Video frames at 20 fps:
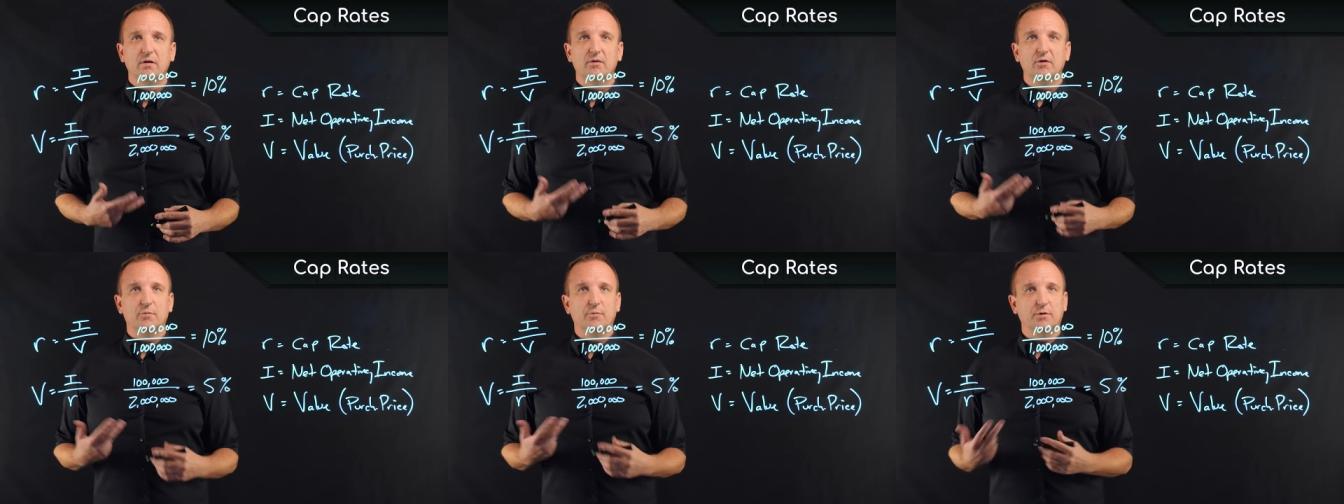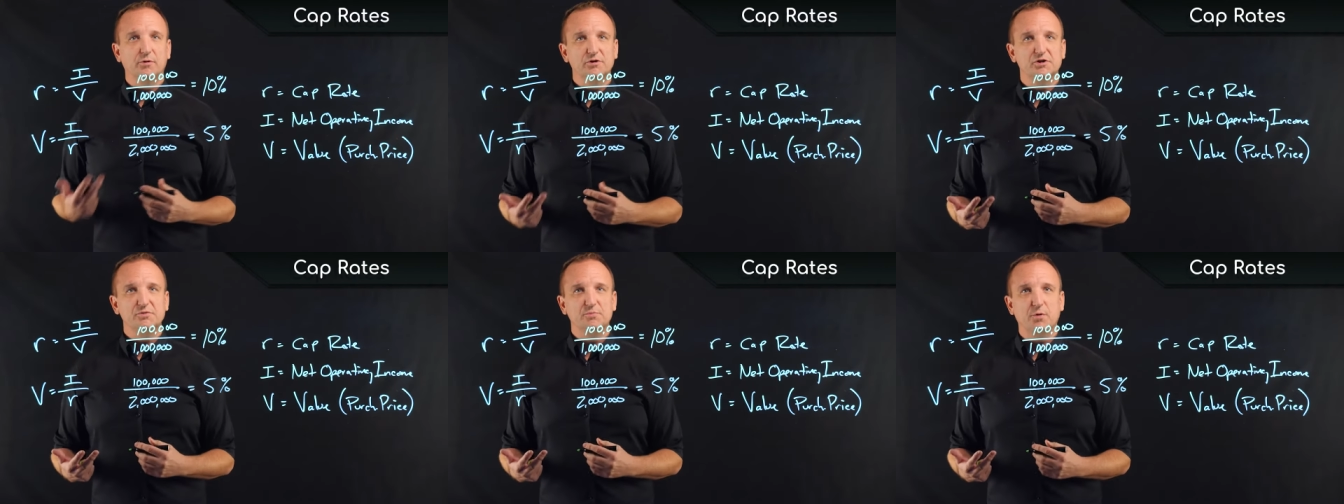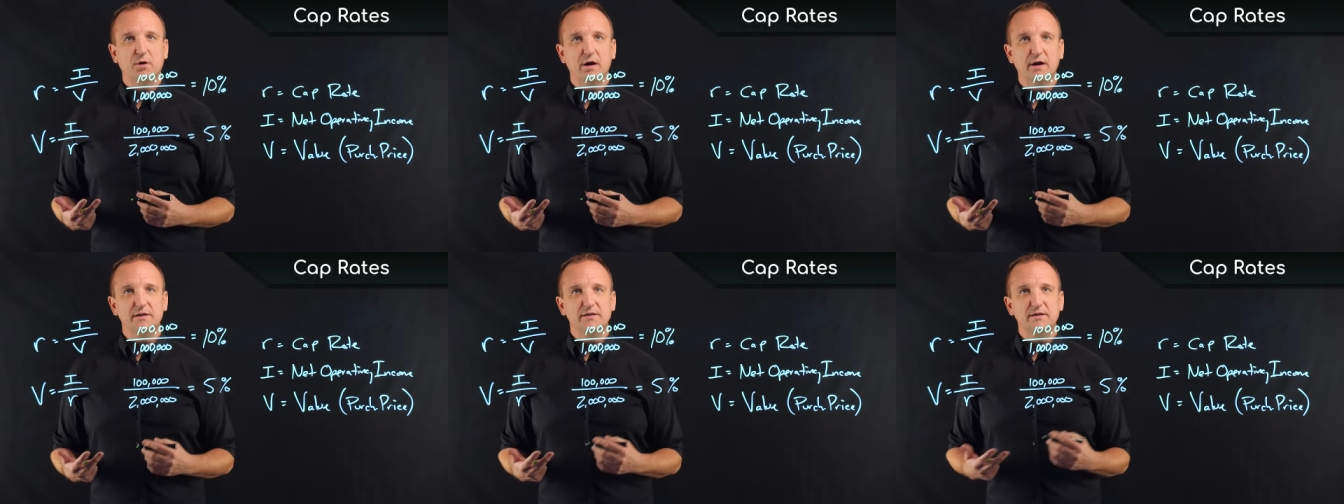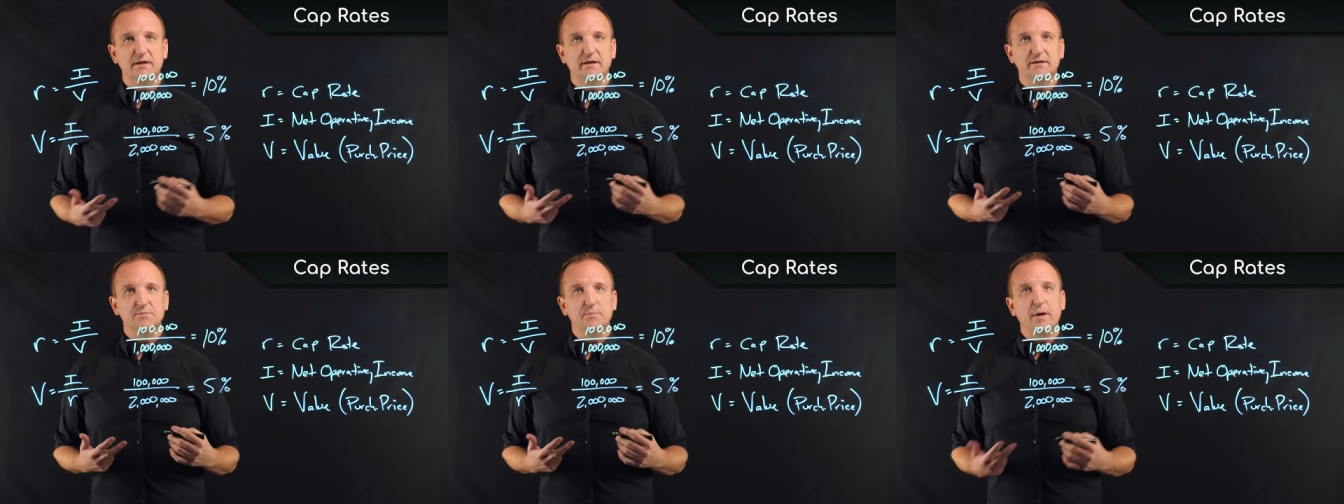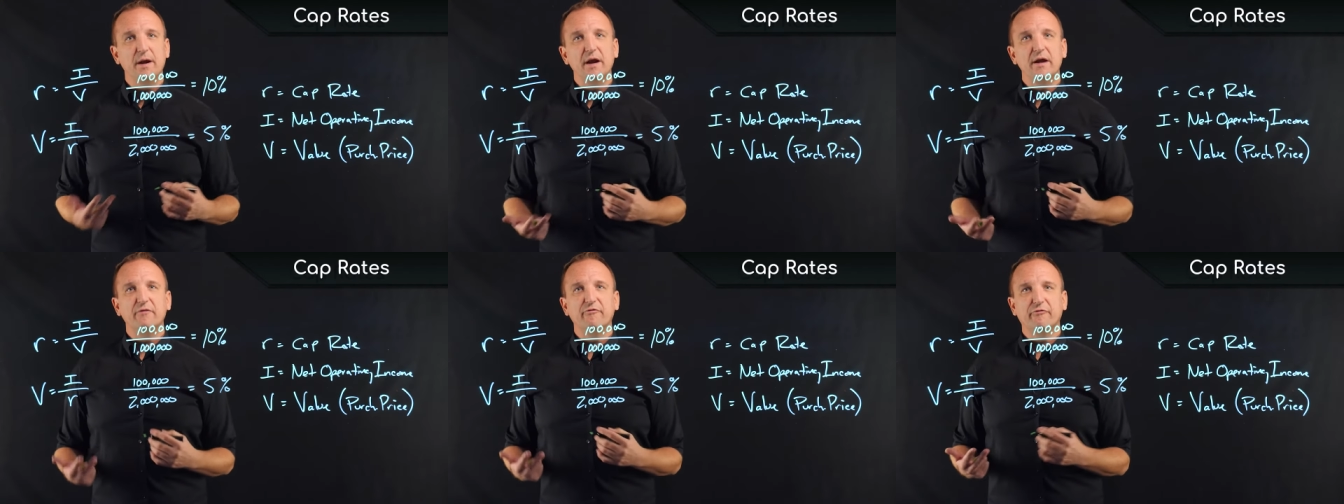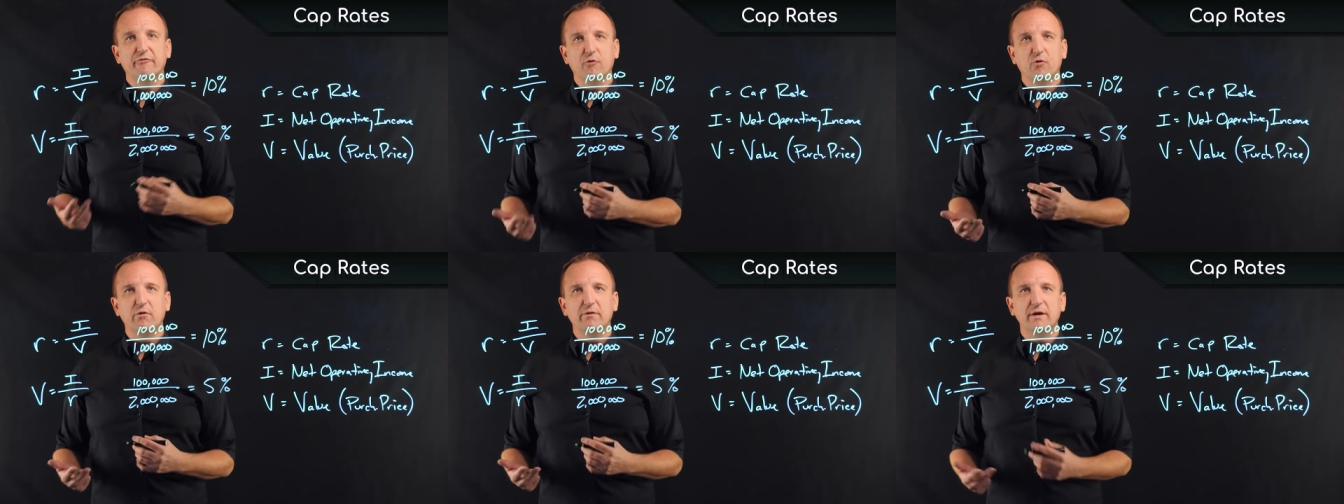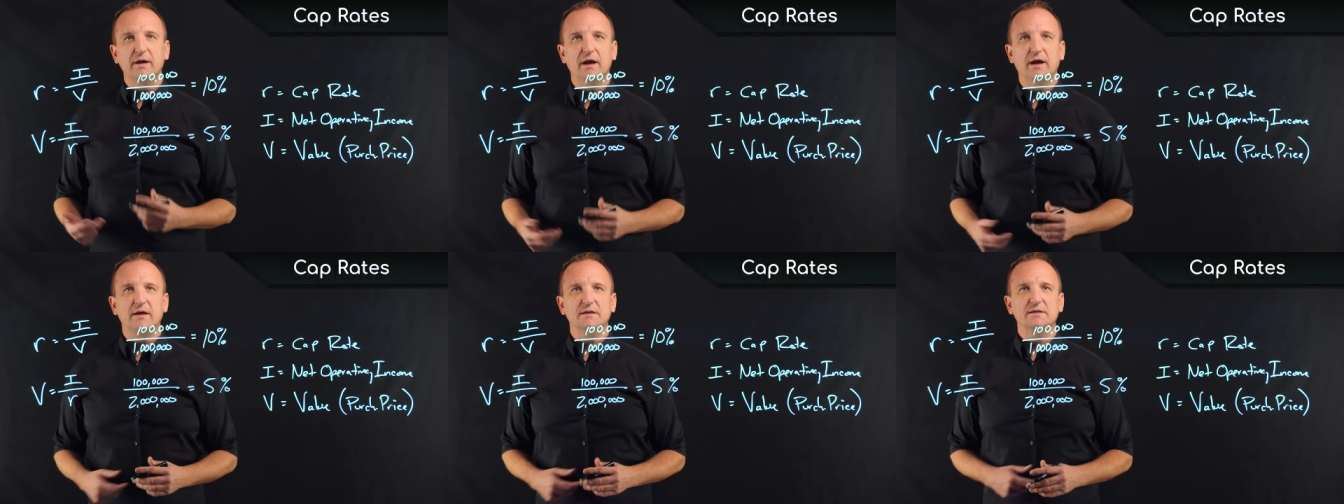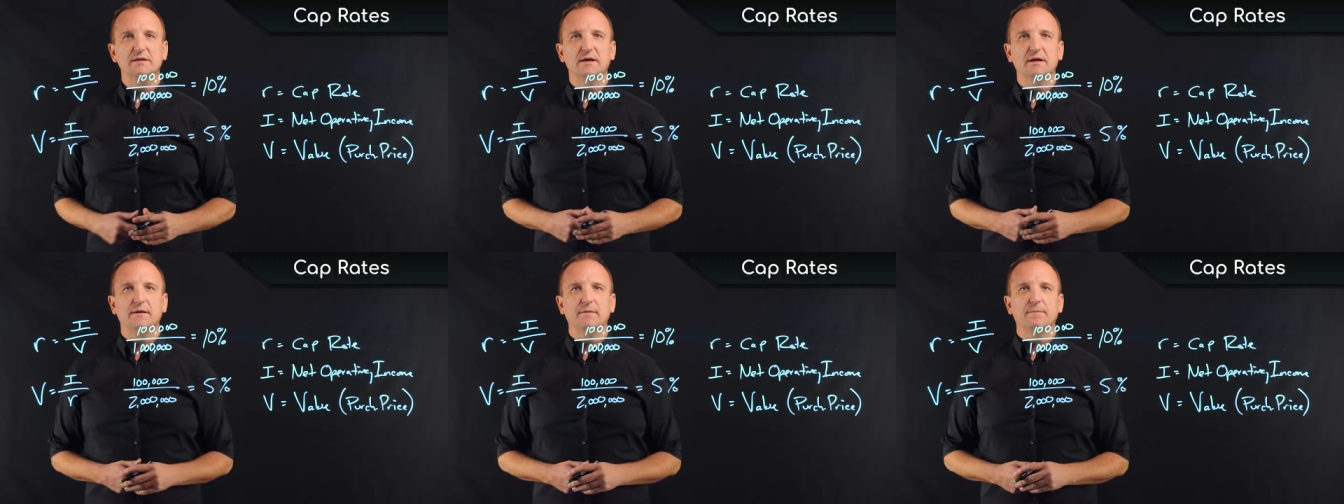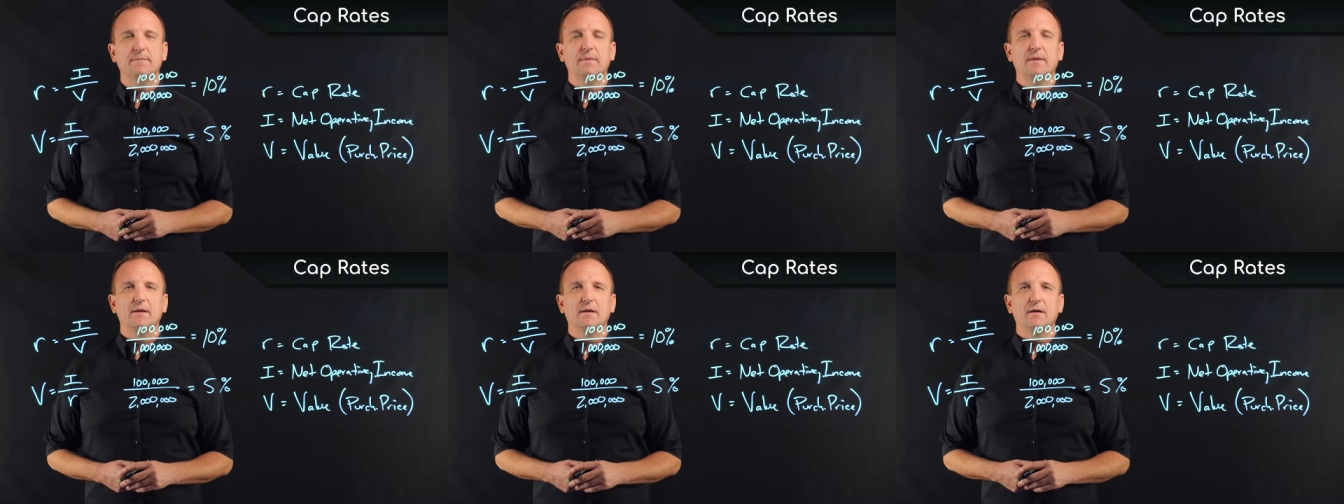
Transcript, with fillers: the purchase price that's paid for the asset